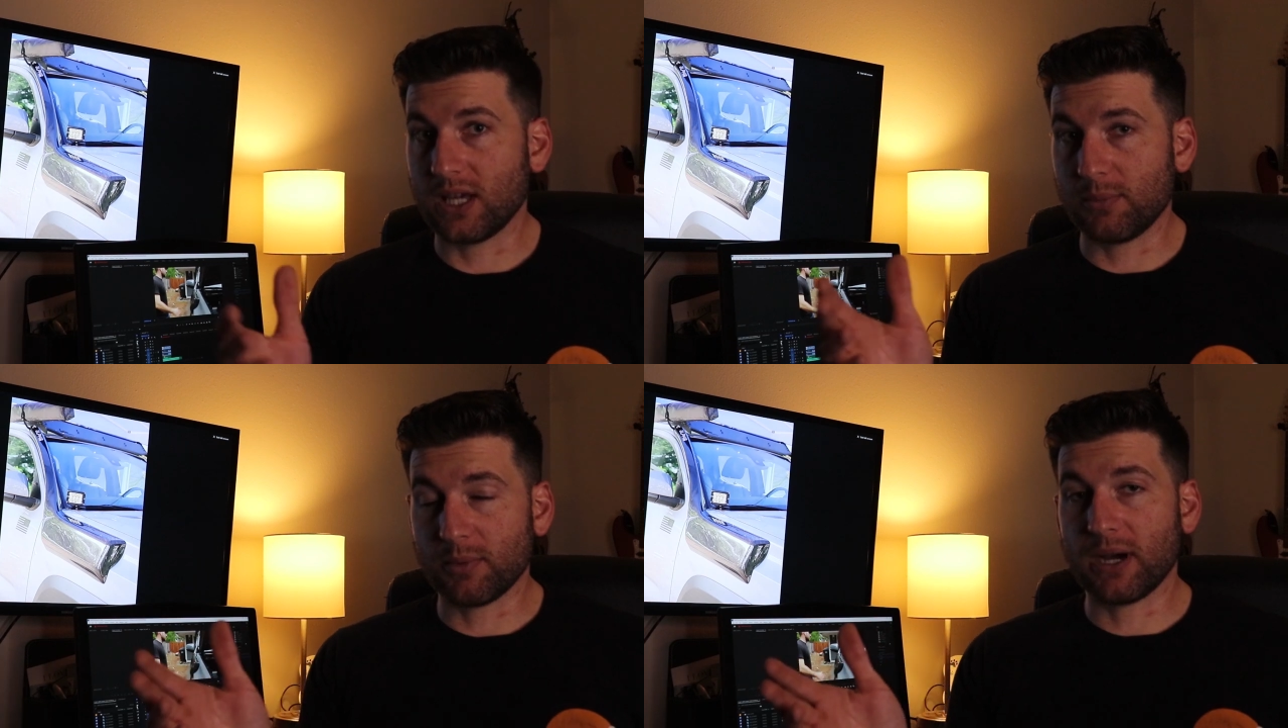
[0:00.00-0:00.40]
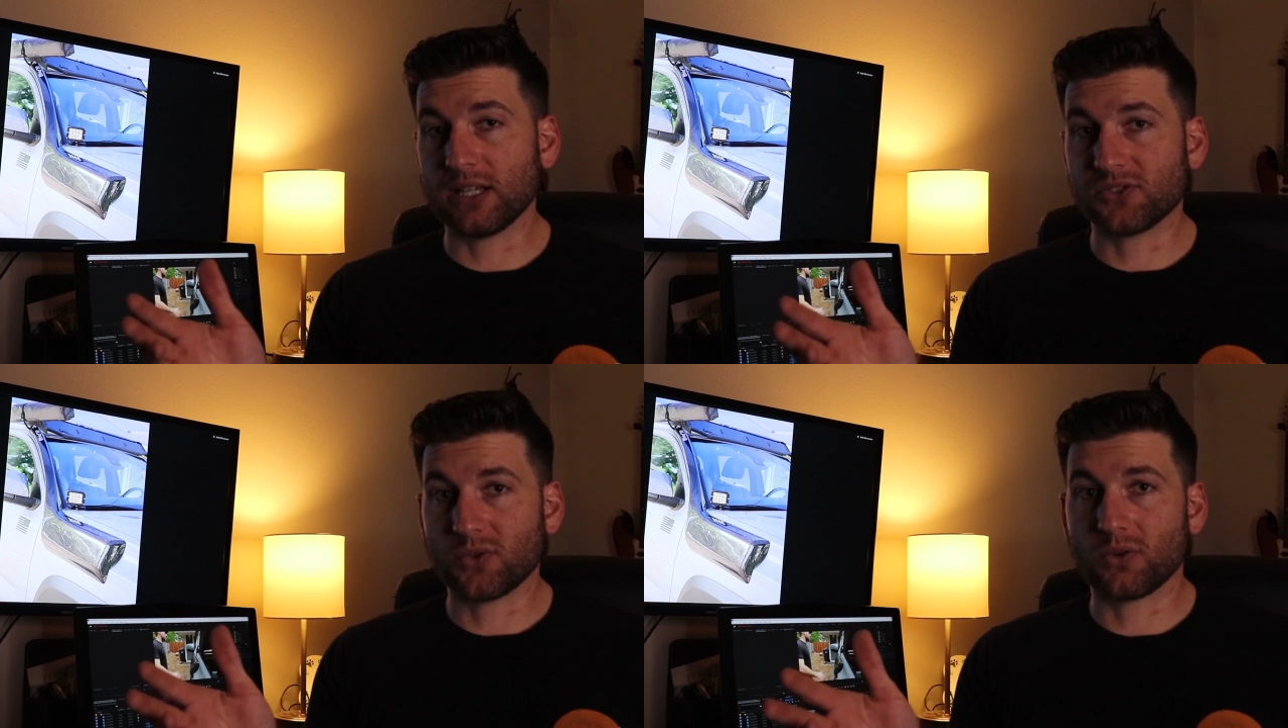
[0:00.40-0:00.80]
keep in
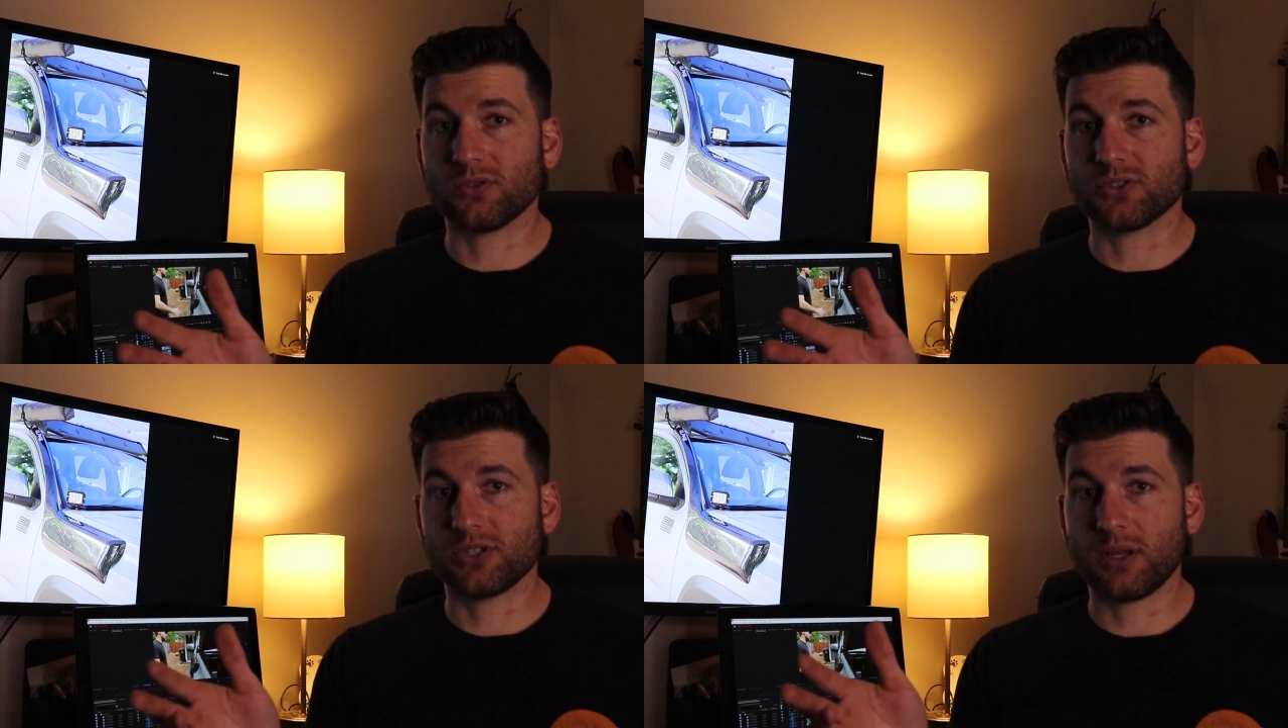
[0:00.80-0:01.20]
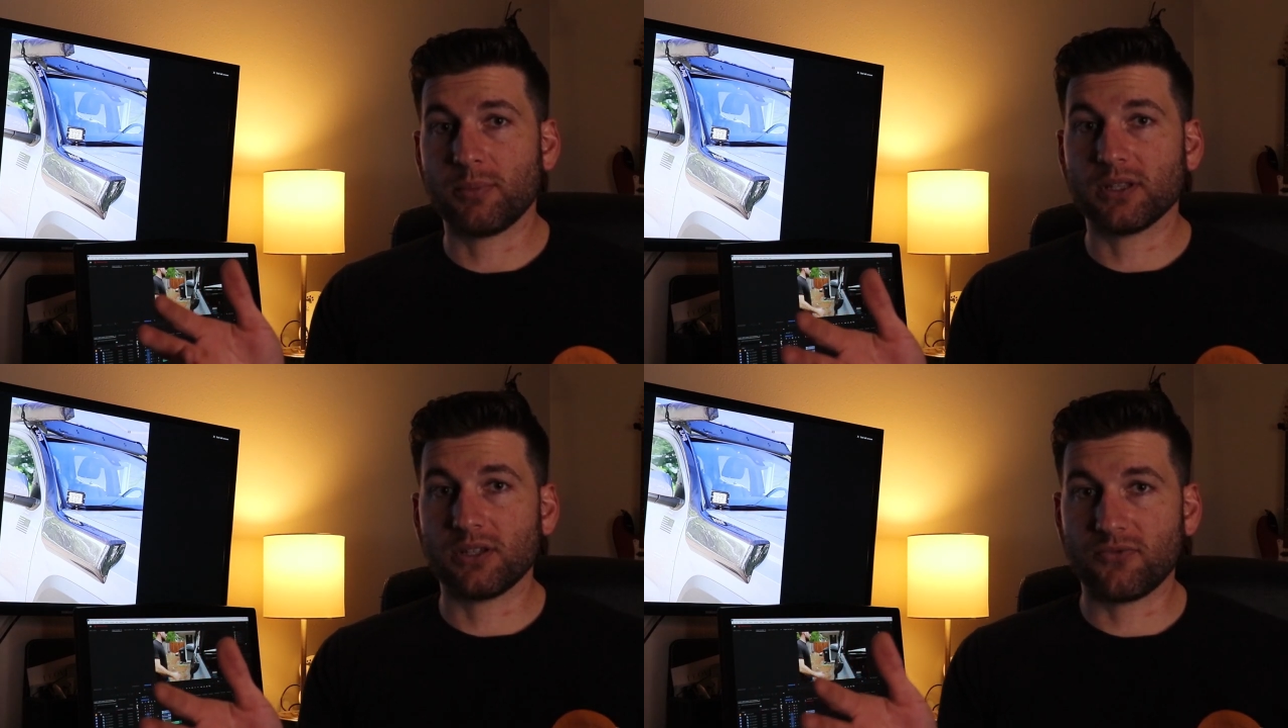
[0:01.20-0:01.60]
mind snorkels are
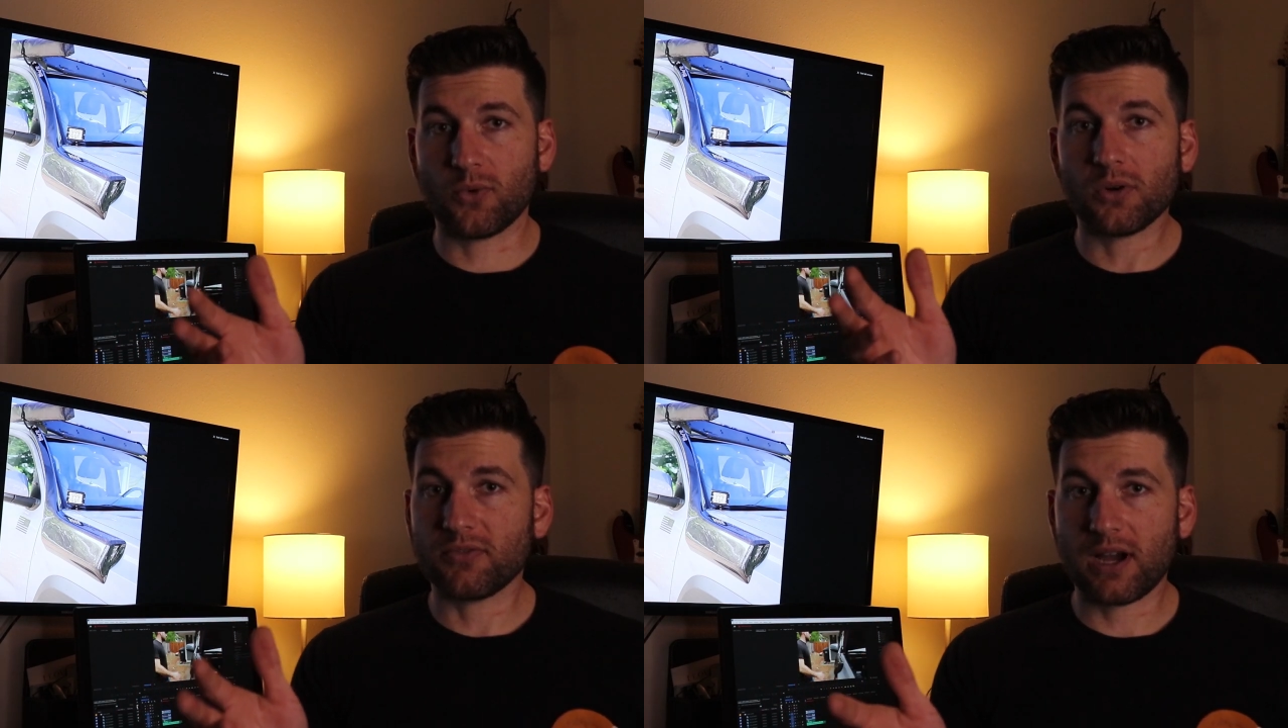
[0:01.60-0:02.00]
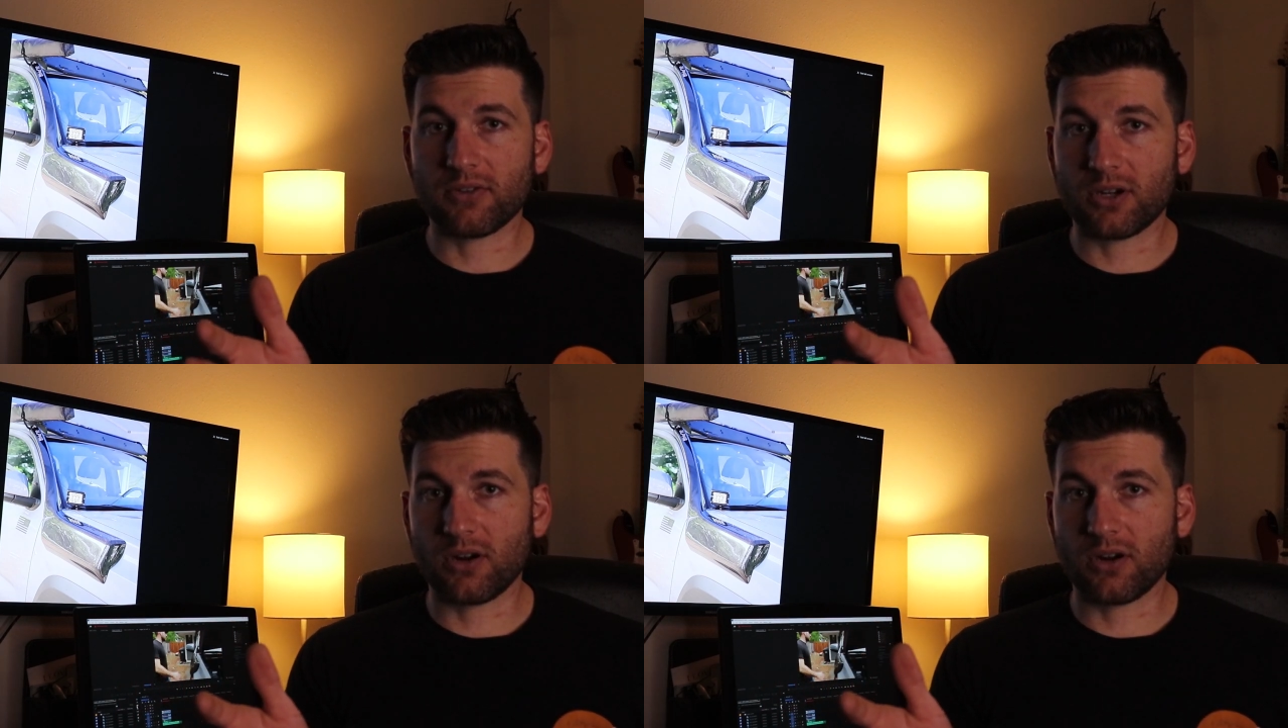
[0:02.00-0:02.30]
typically $400 to